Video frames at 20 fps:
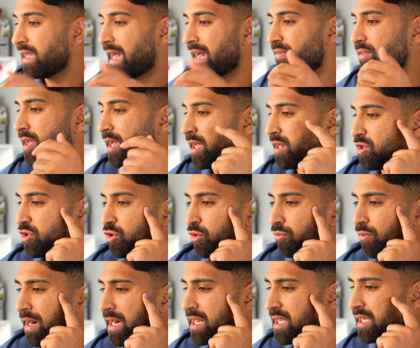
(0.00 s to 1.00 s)
And then
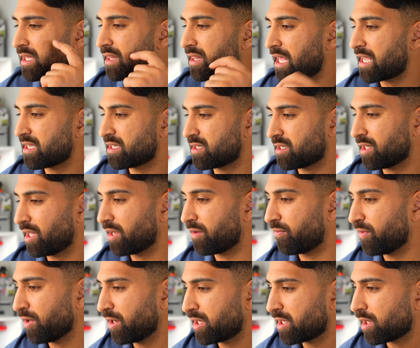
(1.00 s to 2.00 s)
you're writing in this like
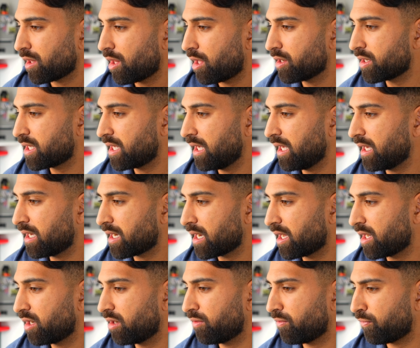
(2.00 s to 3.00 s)
very clunky
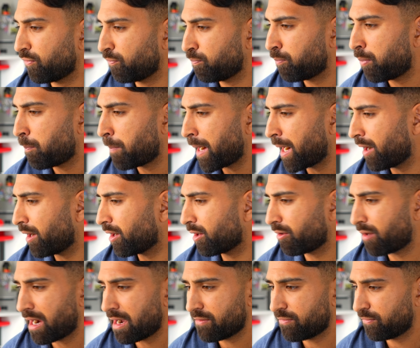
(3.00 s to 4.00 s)
kind of
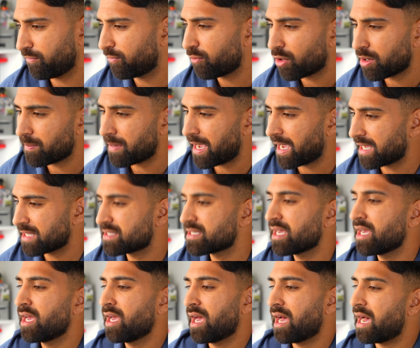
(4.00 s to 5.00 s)
paragraph format,
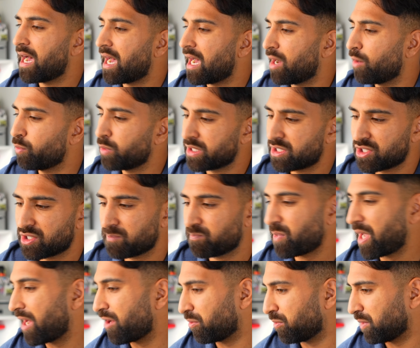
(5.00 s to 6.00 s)
which
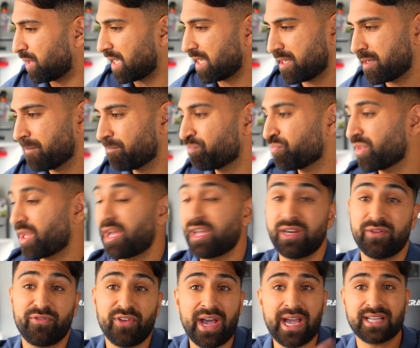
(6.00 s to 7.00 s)
I don't like.
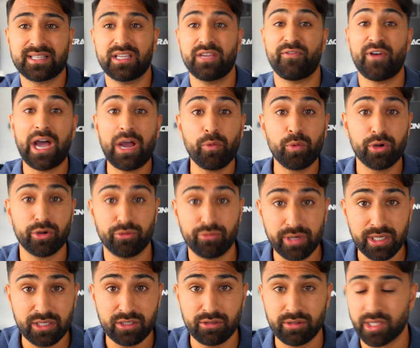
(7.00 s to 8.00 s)
In fact, if I were to
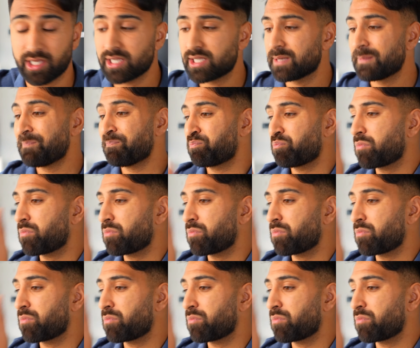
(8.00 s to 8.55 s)
redo this,